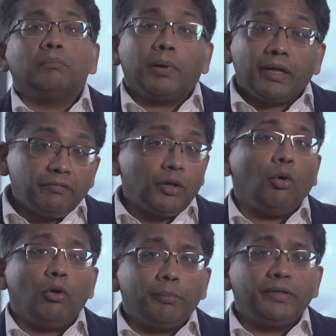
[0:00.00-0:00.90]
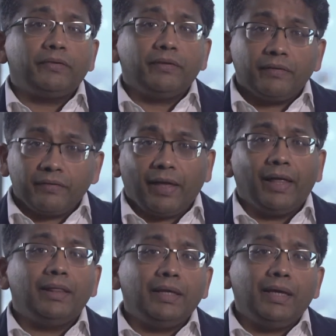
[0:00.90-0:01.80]
But if the core business is
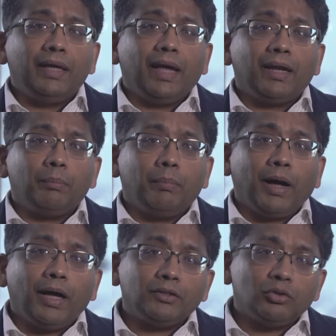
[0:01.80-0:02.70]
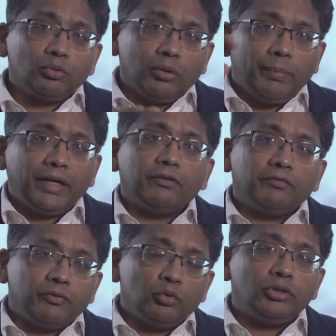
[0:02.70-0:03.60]
healthy and a path to a better
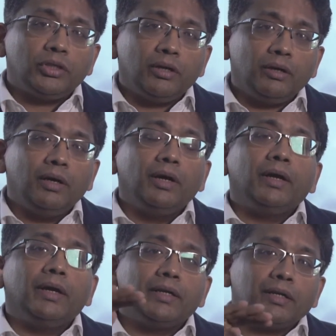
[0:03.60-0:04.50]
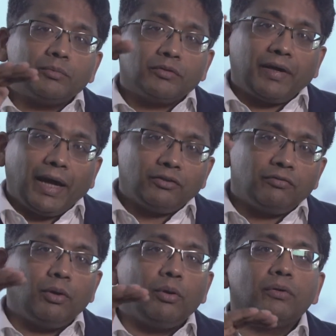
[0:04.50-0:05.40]
future in terms of cash
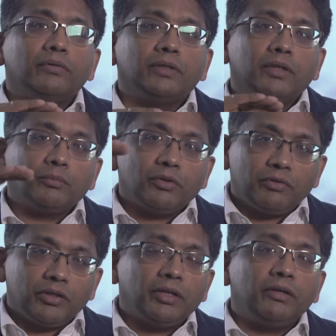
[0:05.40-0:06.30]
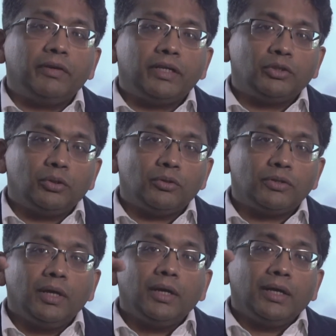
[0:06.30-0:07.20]
flows, in terms of return
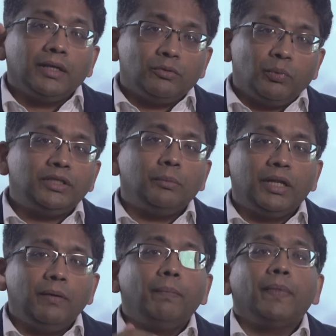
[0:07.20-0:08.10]
ratios is visible,